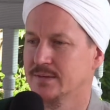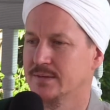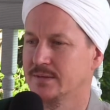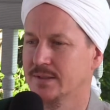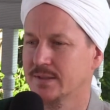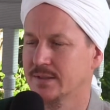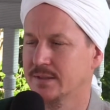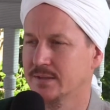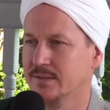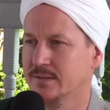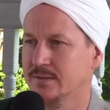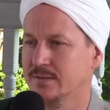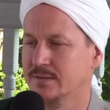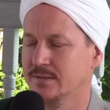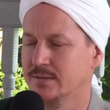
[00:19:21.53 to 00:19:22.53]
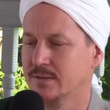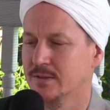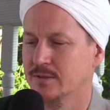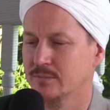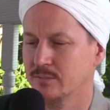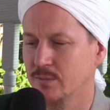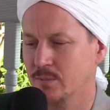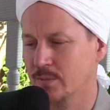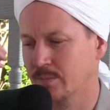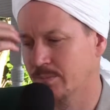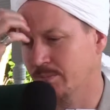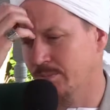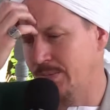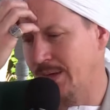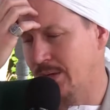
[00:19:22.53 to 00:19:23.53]
nothing is more
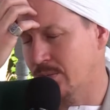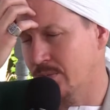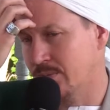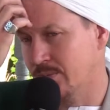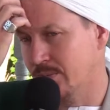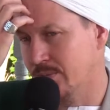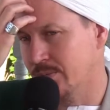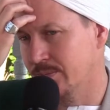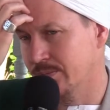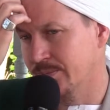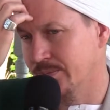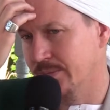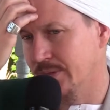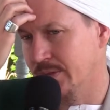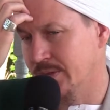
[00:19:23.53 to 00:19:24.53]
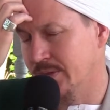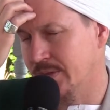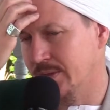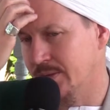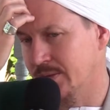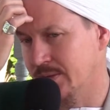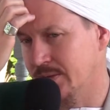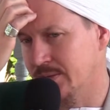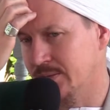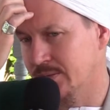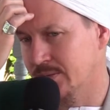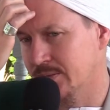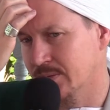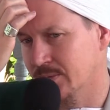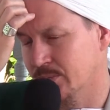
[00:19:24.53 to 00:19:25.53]
powerful and nothing
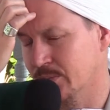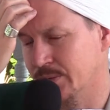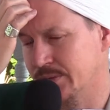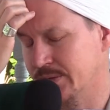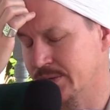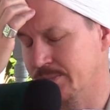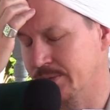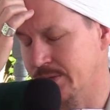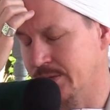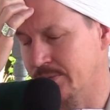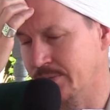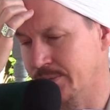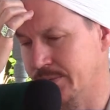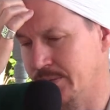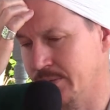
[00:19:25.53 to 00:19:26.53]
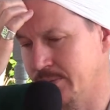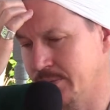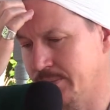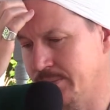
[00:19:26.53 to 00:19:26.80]
is more stimulating for the human